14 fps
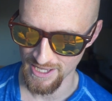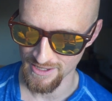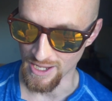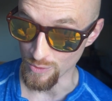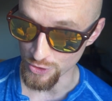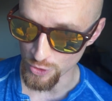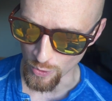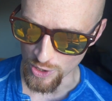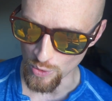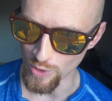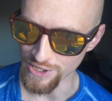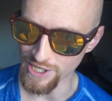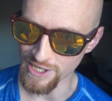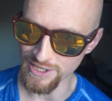That was
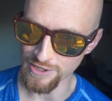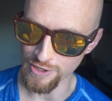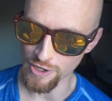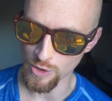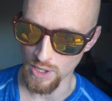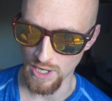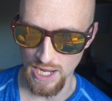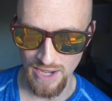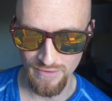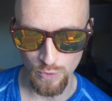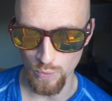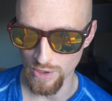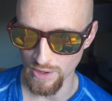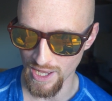21 days ago, and I
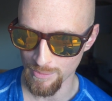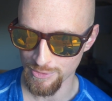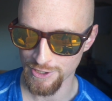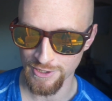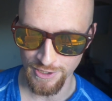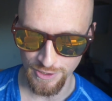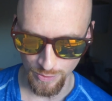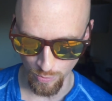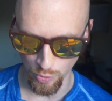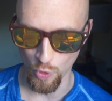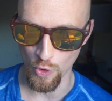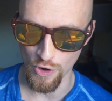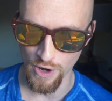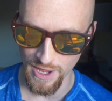haven't relapsed to
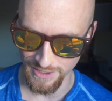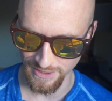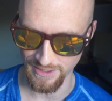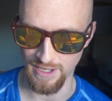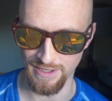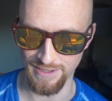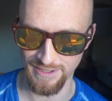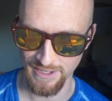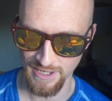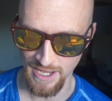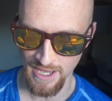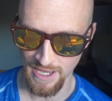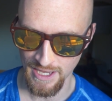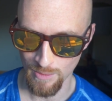porn since.
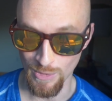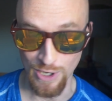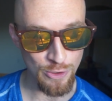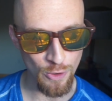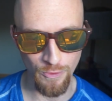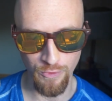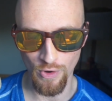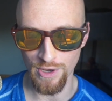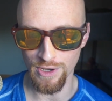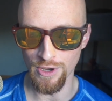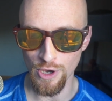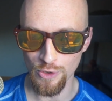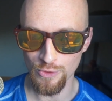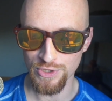My girlfriend
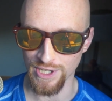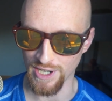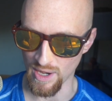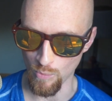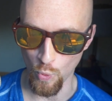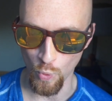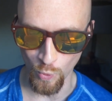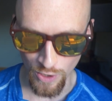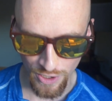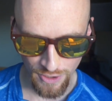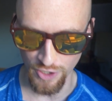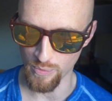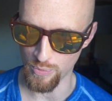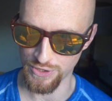knows that I'm
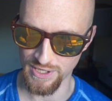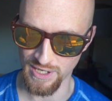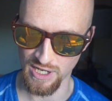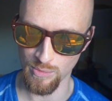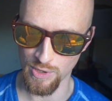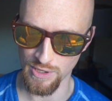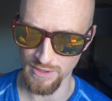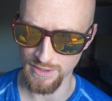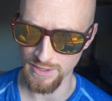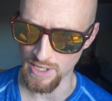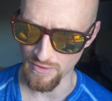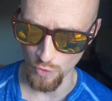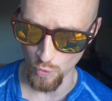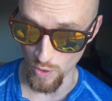100% committed to
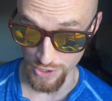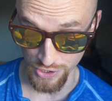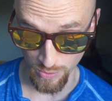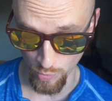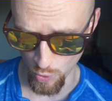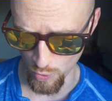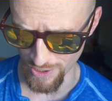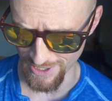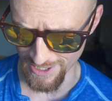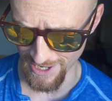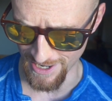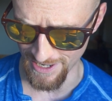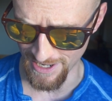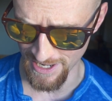never watching porn
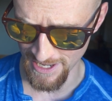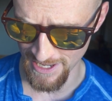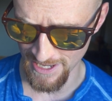again.